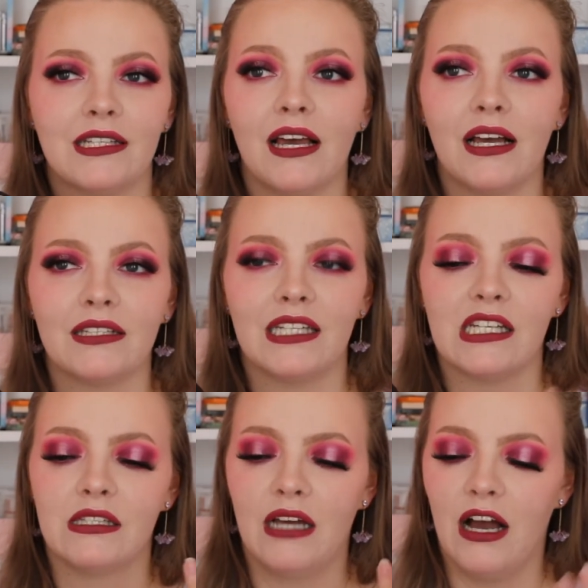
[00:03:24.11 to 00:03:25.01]
Like I
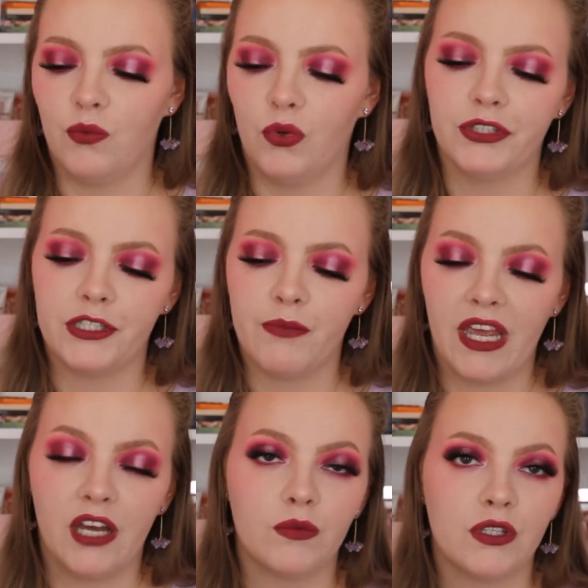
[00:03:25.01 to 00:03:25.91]
said, I've worn this
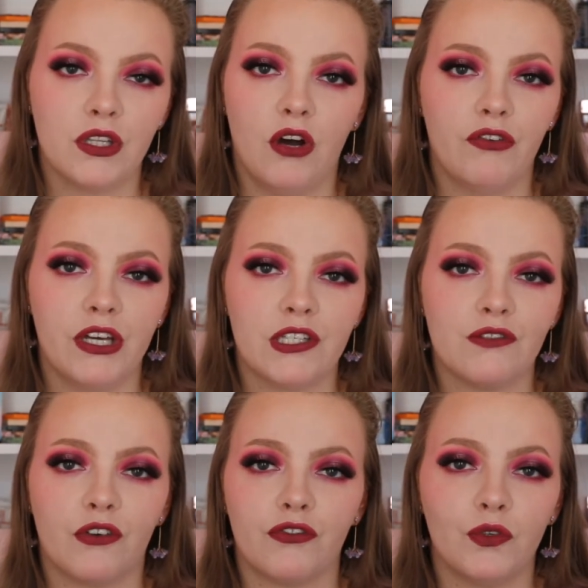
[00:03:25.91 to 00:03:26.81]
makeup to the office
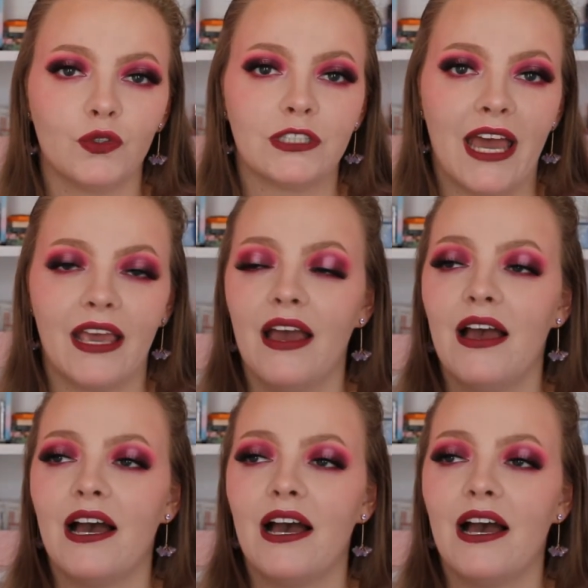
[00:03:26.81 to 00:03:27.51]
for a full day,